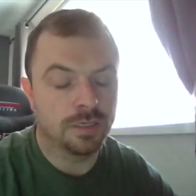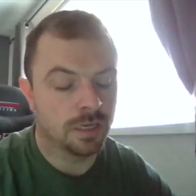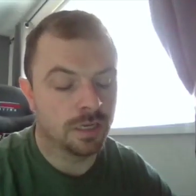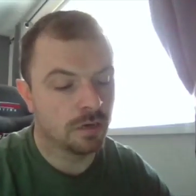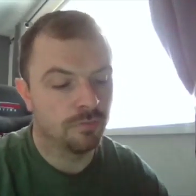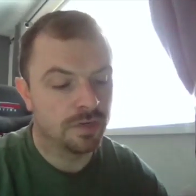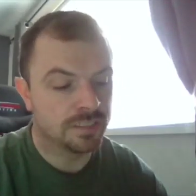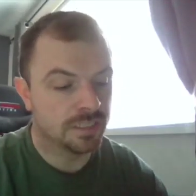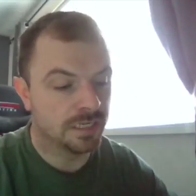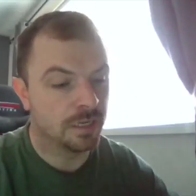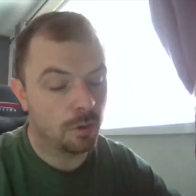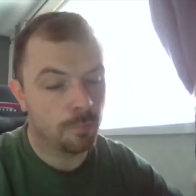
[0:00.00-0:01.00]
Like I
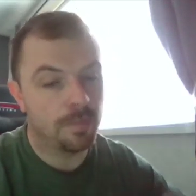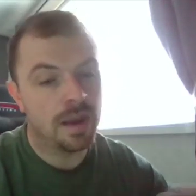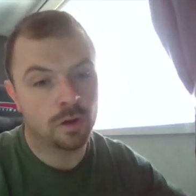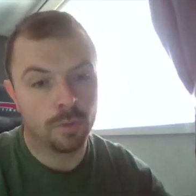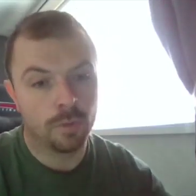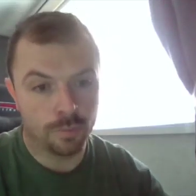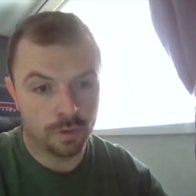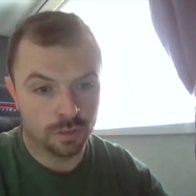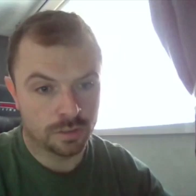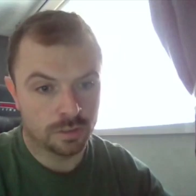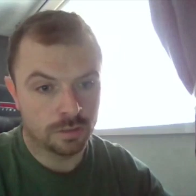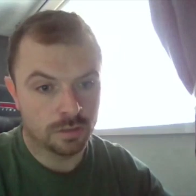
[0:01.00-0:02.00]
recently got back on my
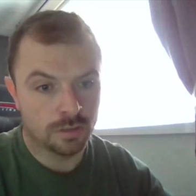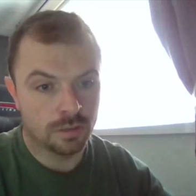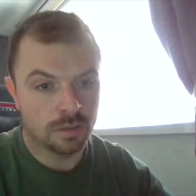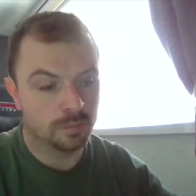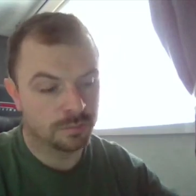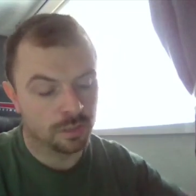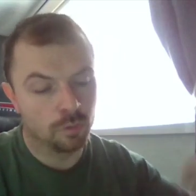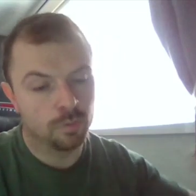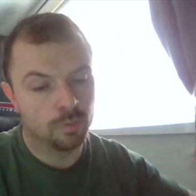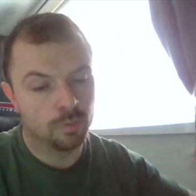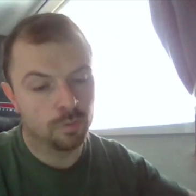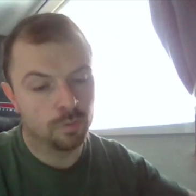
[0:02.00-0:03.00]
bike.
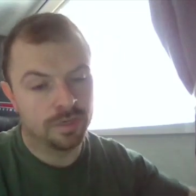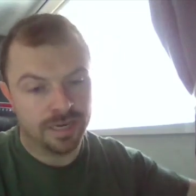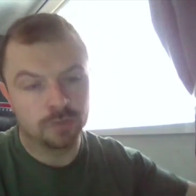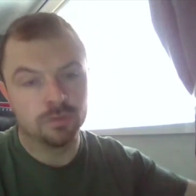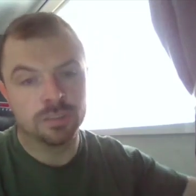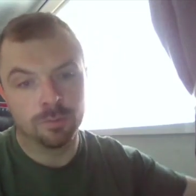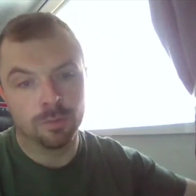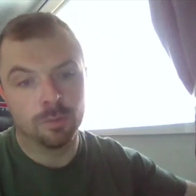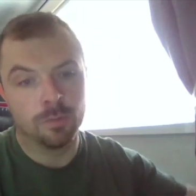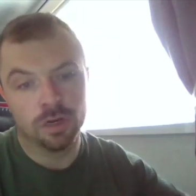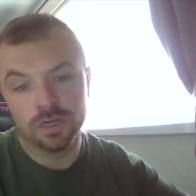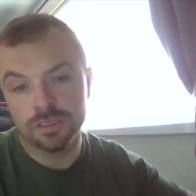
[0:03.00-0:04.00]
I'm slowly increasing my
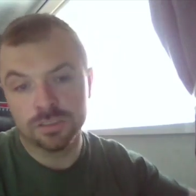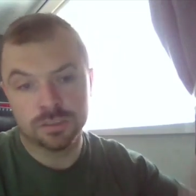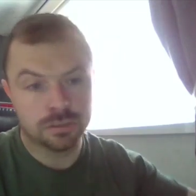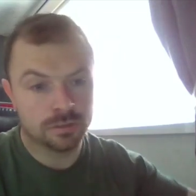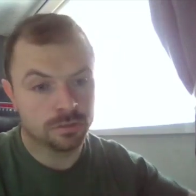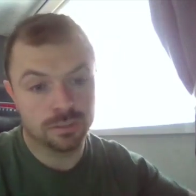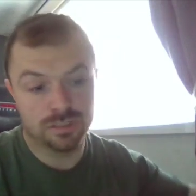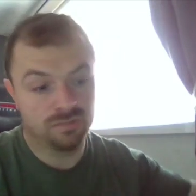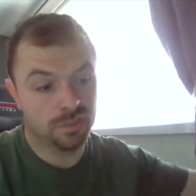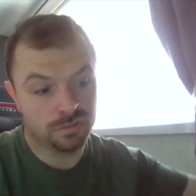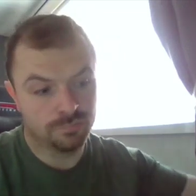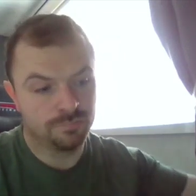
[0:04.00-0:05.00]
mileage
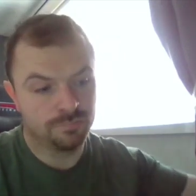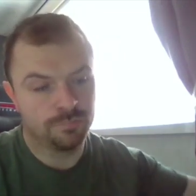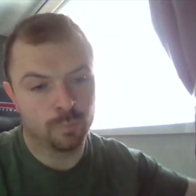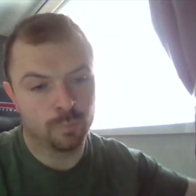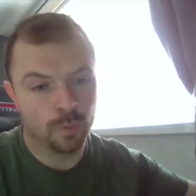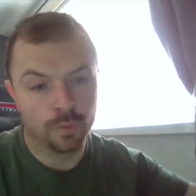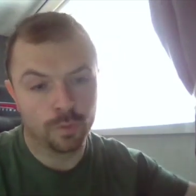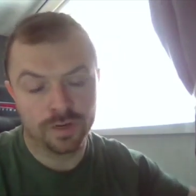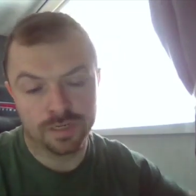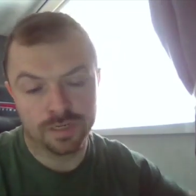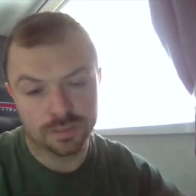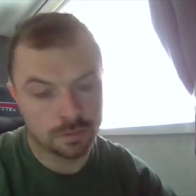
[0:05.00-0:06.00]
just week by
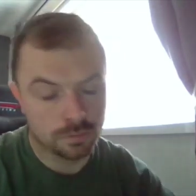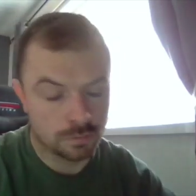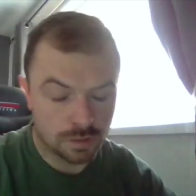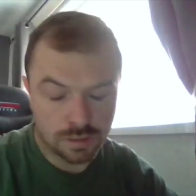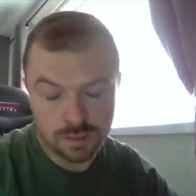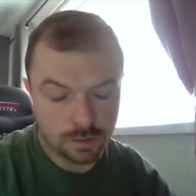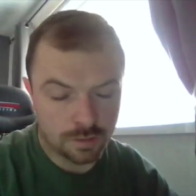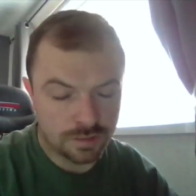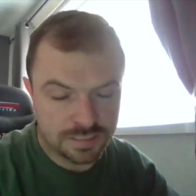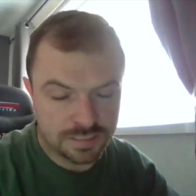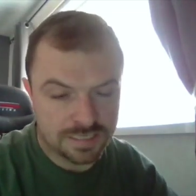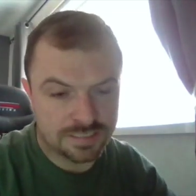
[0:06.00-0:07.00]
week. So
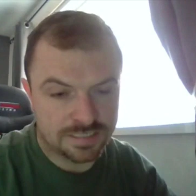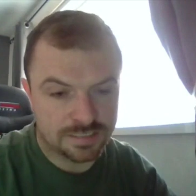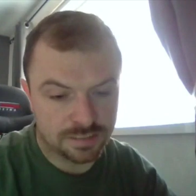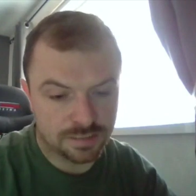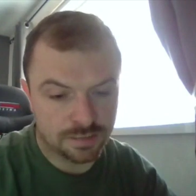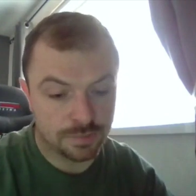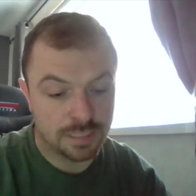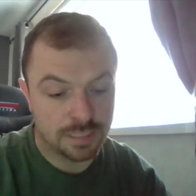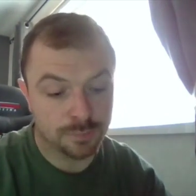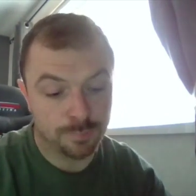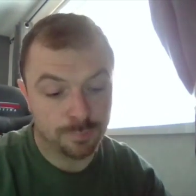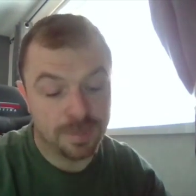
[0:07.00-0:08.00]
it's
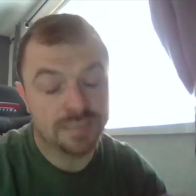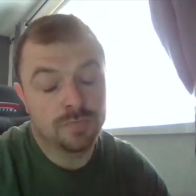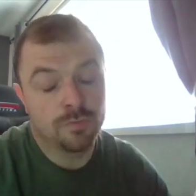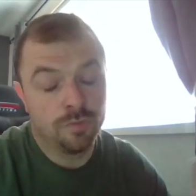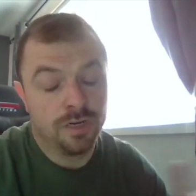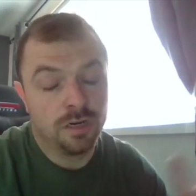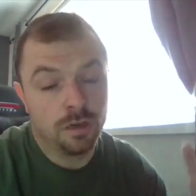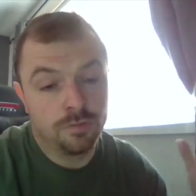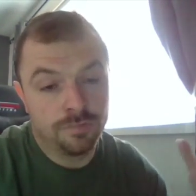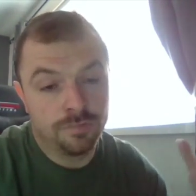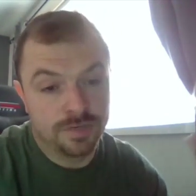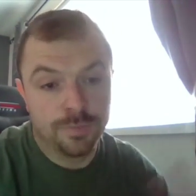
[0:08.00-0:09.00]
based off a real
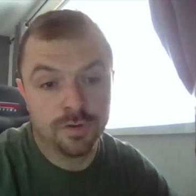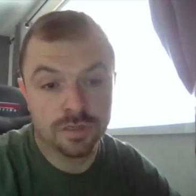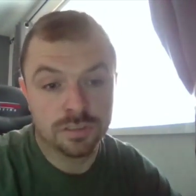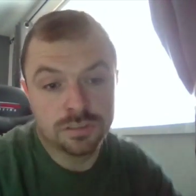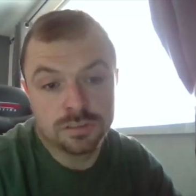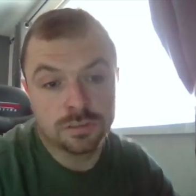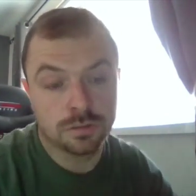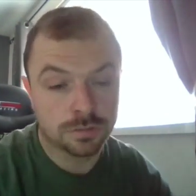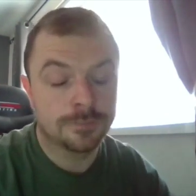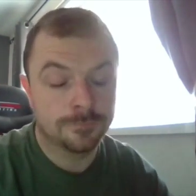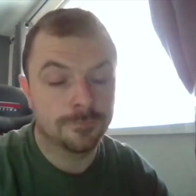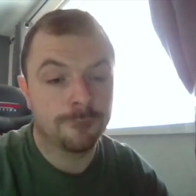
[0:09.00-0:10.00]
life experience.
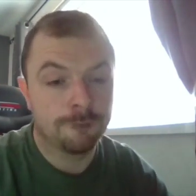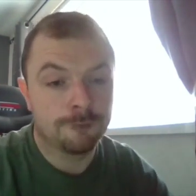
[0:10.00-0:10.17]
Yeah.